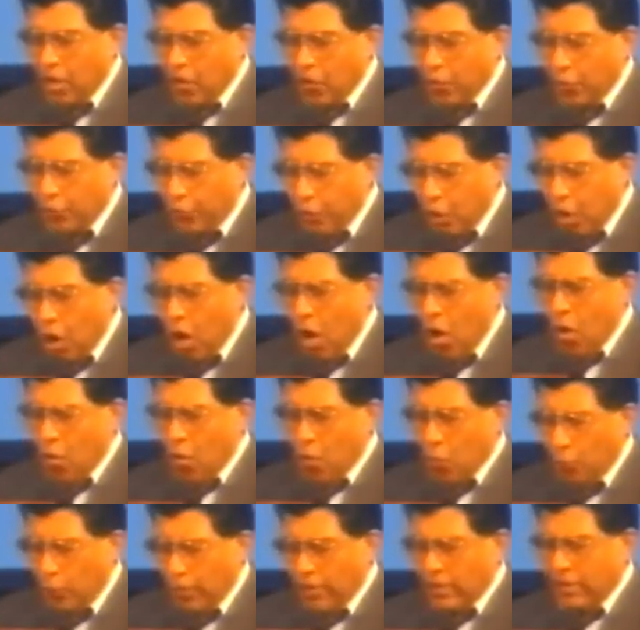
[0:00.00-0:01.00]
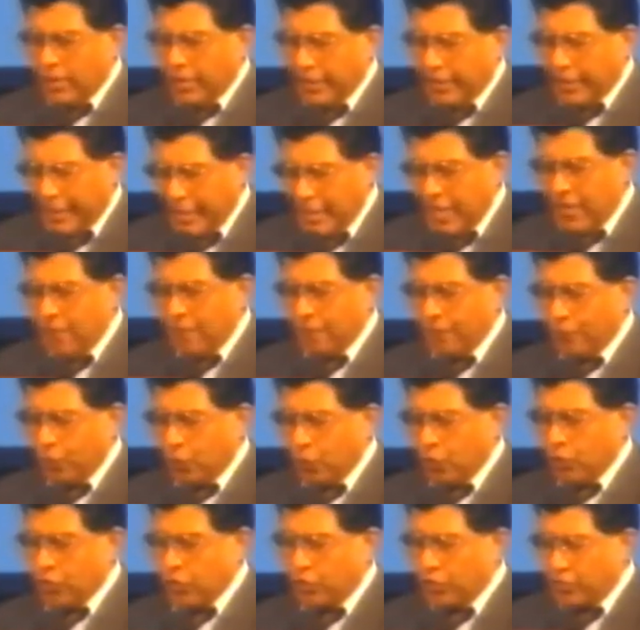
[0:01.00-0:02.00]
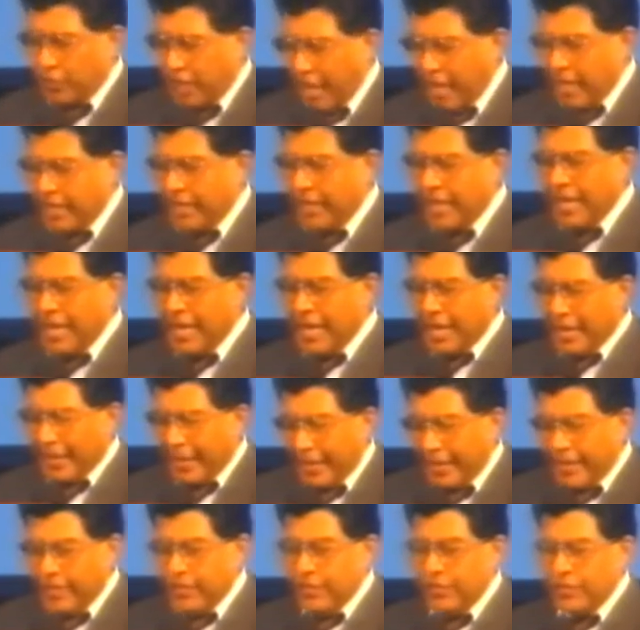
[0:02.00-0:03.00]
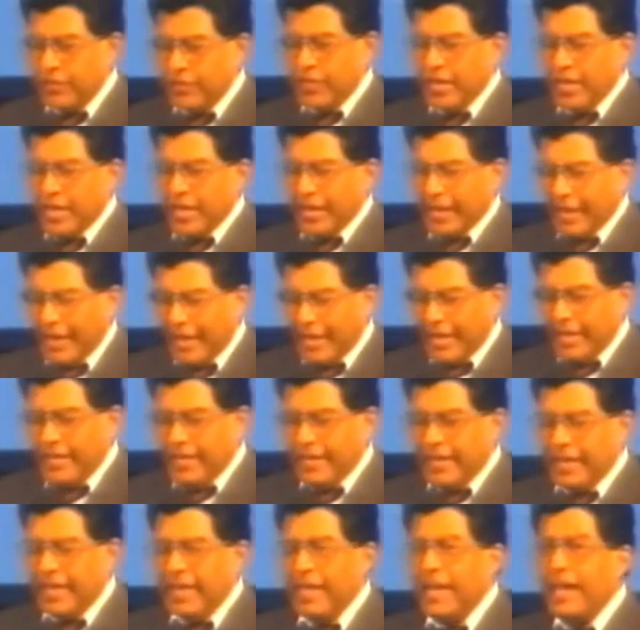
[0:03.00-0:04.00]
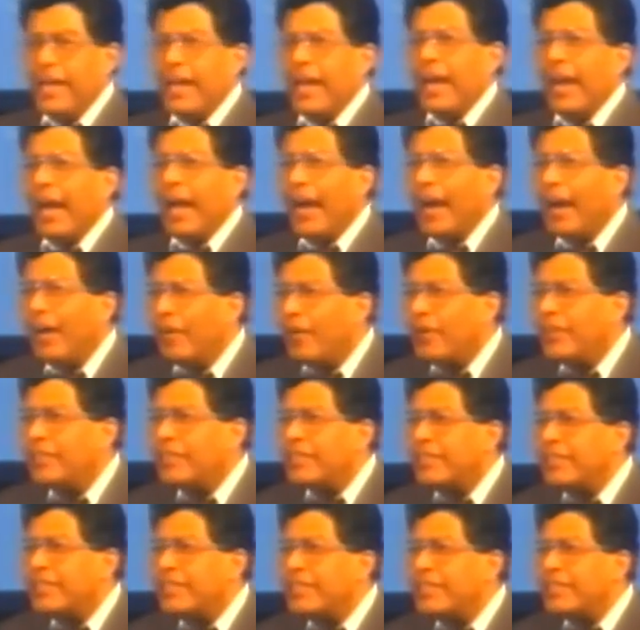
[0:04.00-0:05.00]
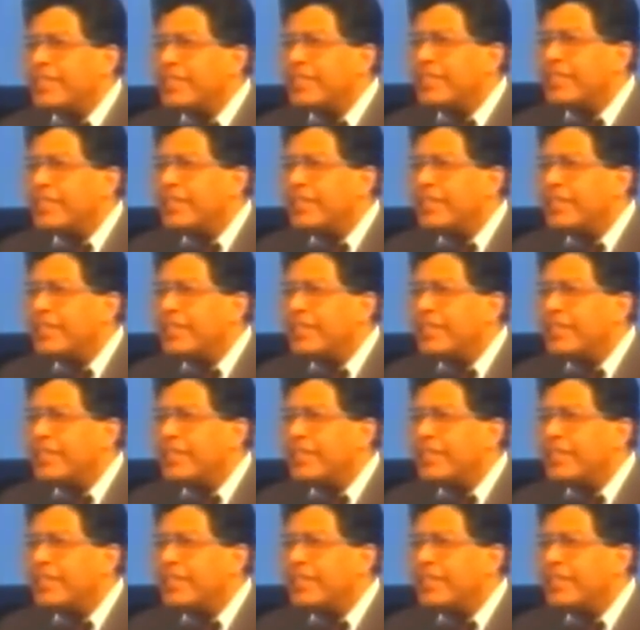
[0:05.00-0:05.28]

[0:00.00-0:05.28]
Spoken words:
nor will he forsake his inheritance.